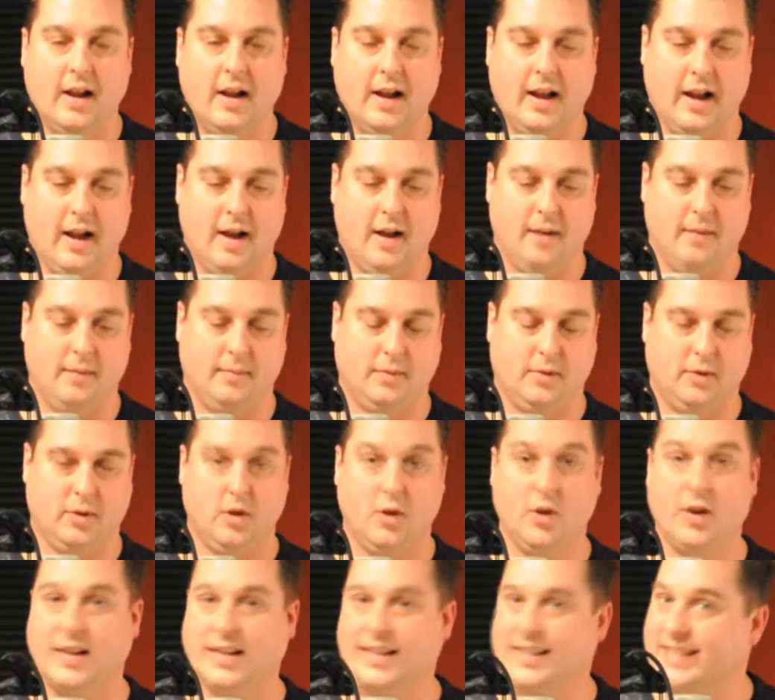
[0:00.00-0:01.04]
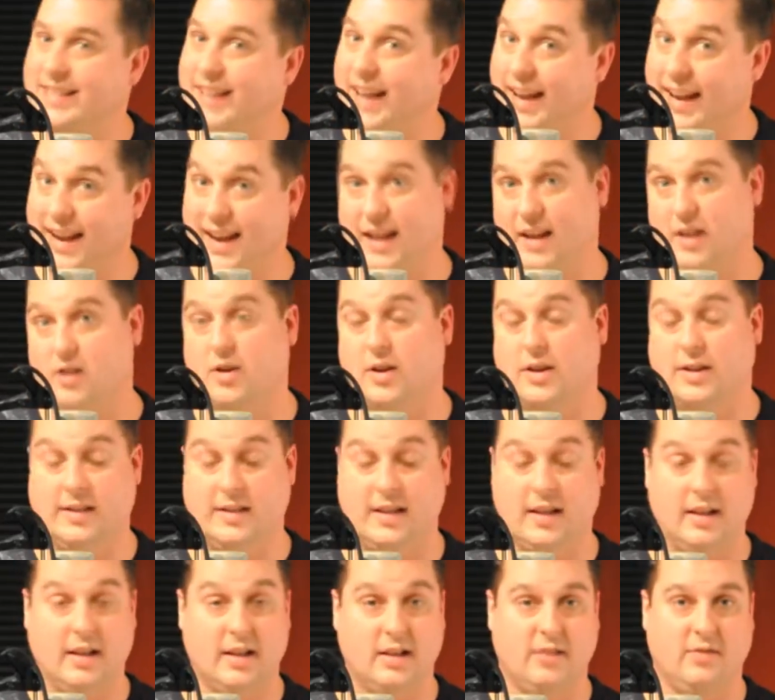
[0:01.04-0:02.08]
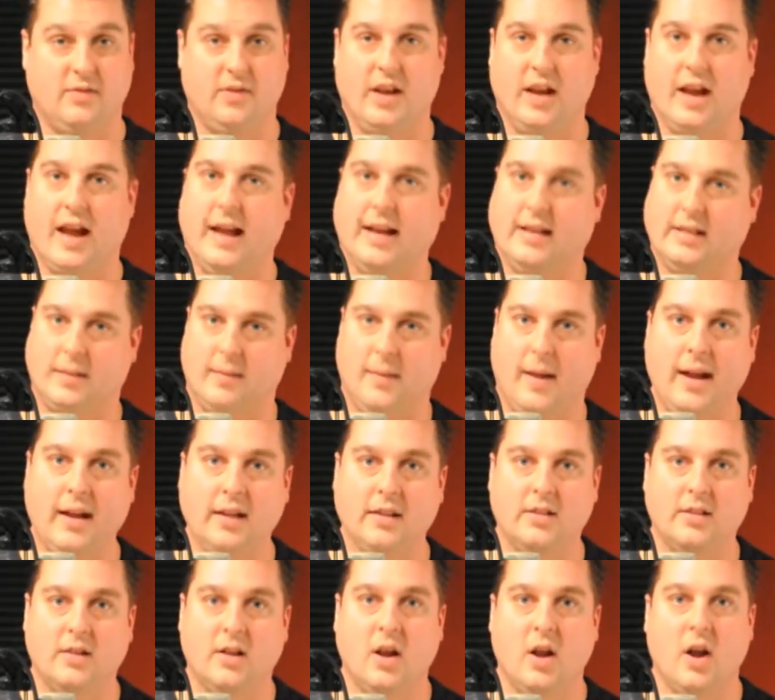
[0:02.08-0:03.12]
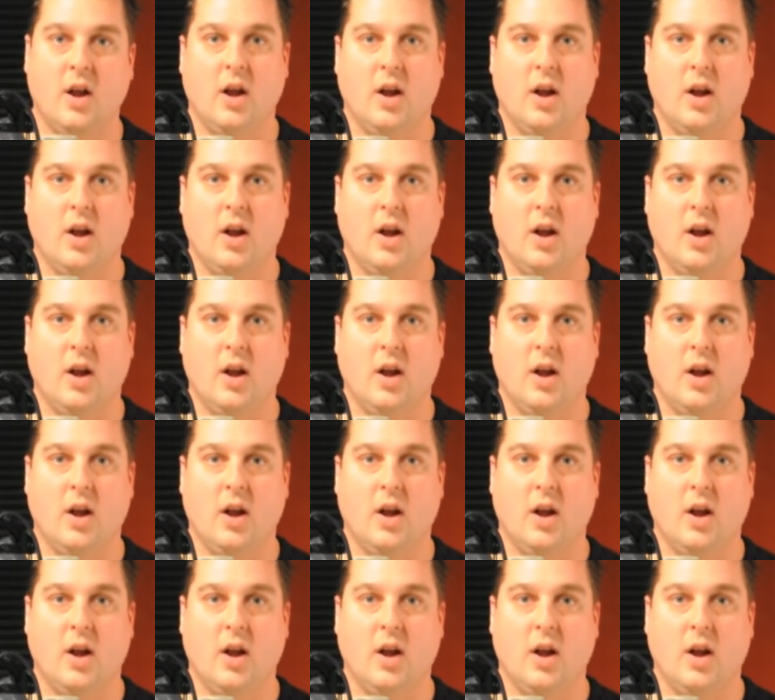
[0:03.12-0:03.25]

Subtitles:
So you could send this via SMS